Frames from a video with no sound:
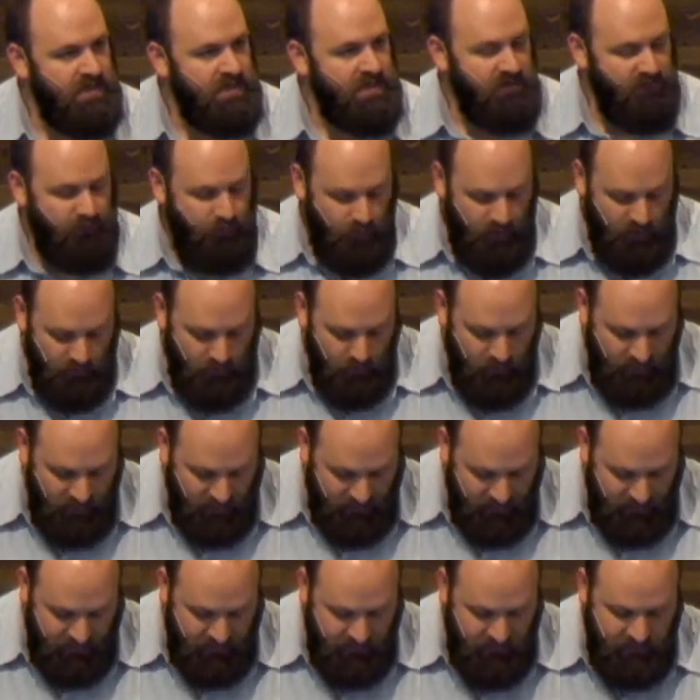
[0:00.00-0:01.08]
If we're
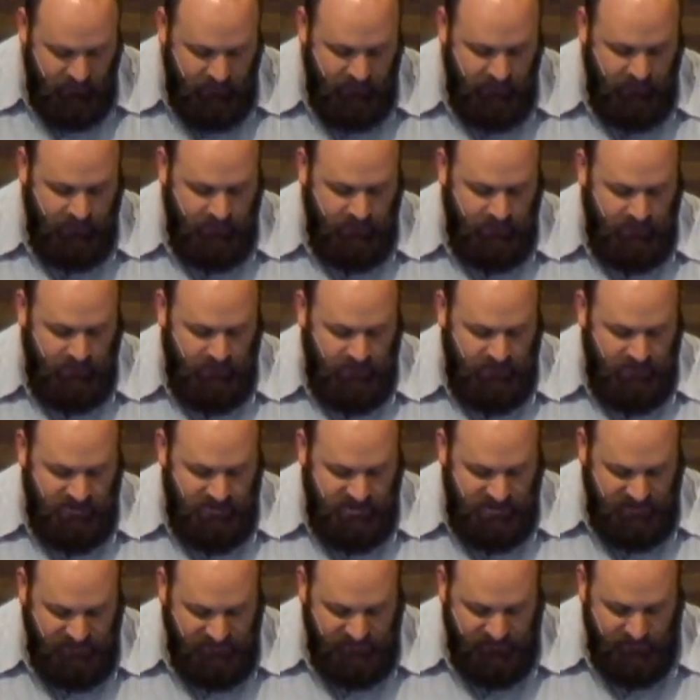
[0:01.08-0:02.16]
willing,
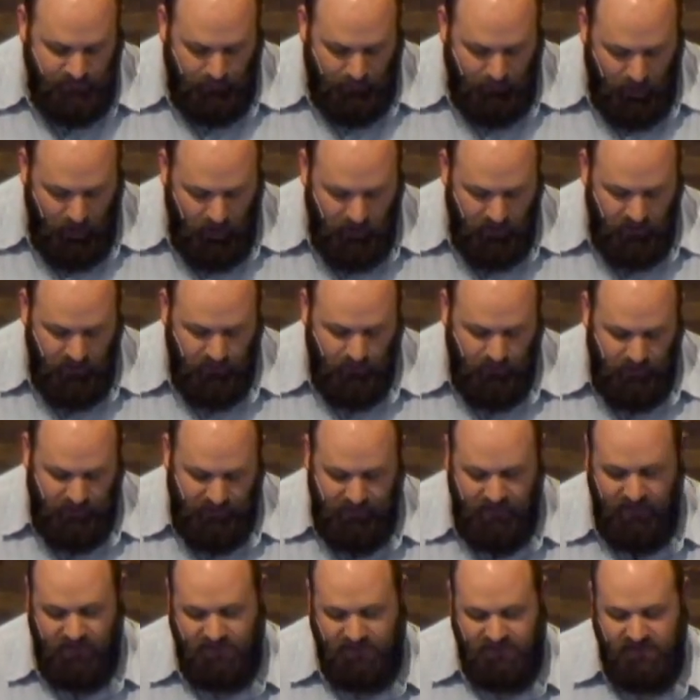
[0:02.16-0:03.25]
Jesus will partner with
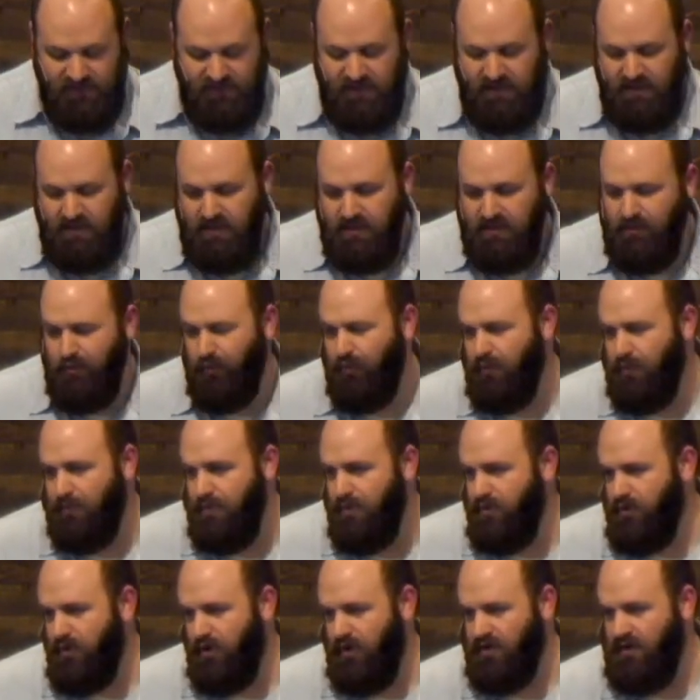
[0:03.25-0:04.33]
us to
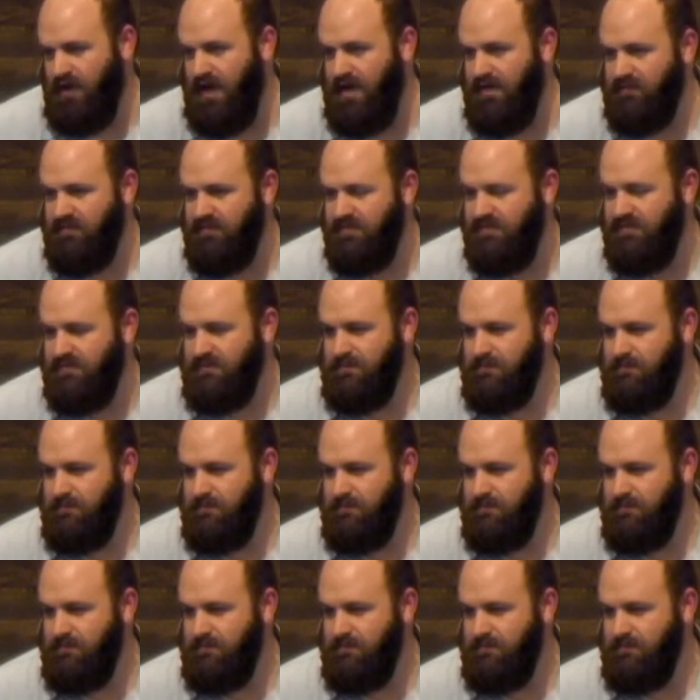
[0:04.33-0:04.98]
reboot our lives,